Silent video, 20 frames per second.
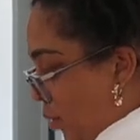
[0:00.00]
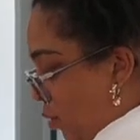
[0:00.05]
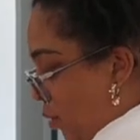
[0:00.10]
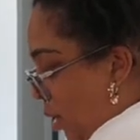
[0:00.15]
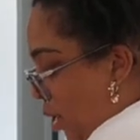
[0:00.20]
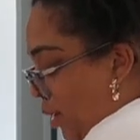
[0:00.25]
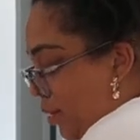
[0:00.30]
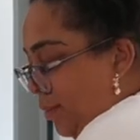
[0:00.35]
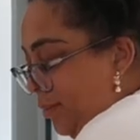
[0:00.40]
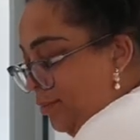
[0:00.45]

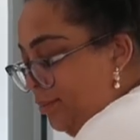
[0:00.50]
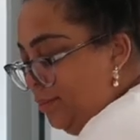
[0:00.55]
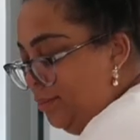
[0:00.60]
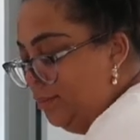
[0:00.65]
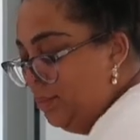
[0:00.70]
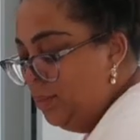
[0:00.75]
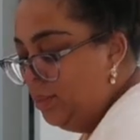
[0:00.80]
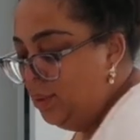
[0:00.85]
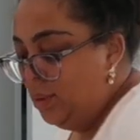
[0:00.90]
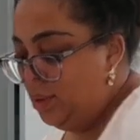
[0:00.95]
Well,
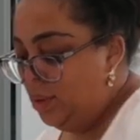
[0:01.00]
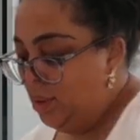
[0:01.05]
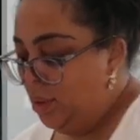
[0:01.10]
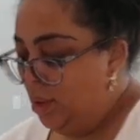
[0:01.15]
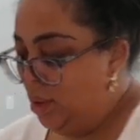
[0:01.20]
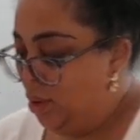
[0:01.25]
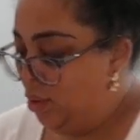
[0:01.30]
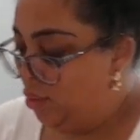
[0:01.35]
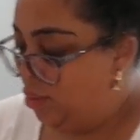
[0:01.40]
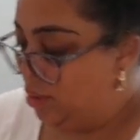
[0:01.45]

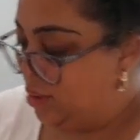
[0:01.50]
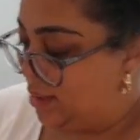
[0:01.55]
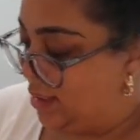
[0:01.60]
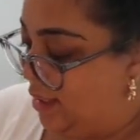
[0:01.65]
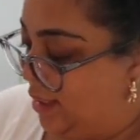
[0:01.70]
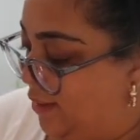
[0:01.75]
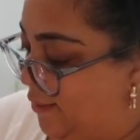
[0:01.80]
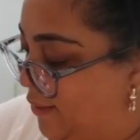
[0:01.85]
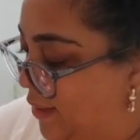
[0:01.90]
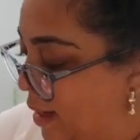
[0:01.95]
we'll
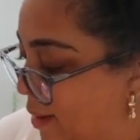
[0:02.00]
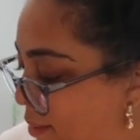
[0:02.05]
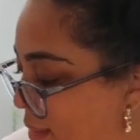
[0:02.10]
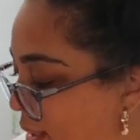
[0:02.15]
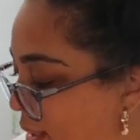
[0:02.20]
see if that